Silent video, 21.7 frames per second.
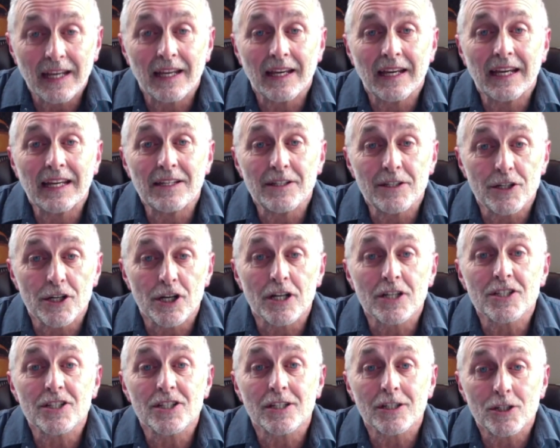in
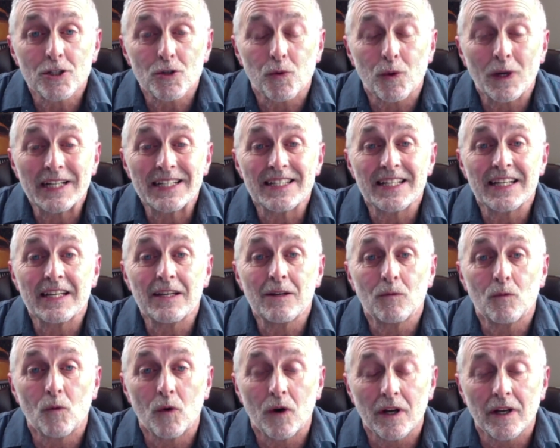just
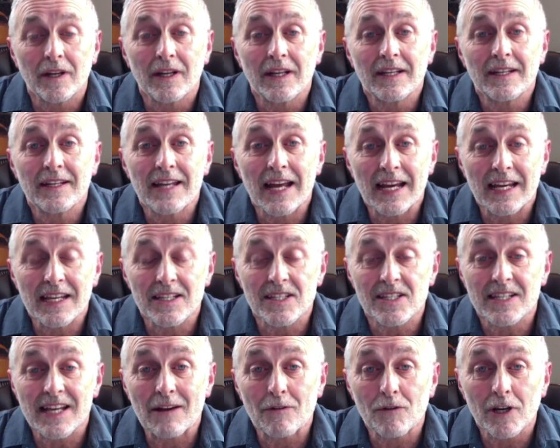21 days.
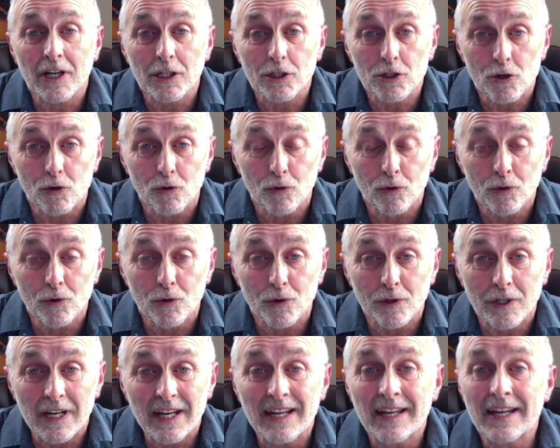Sound like a tall
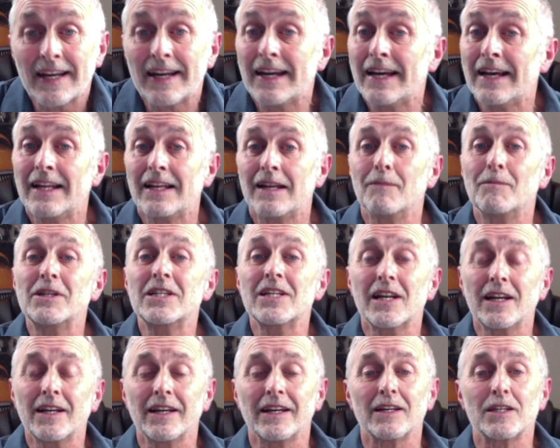order? Let me
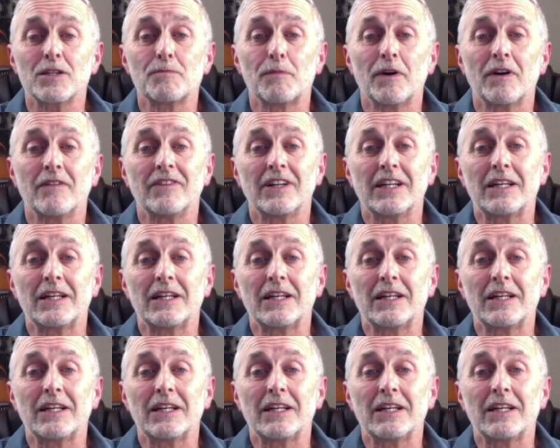tell you, it's perfectly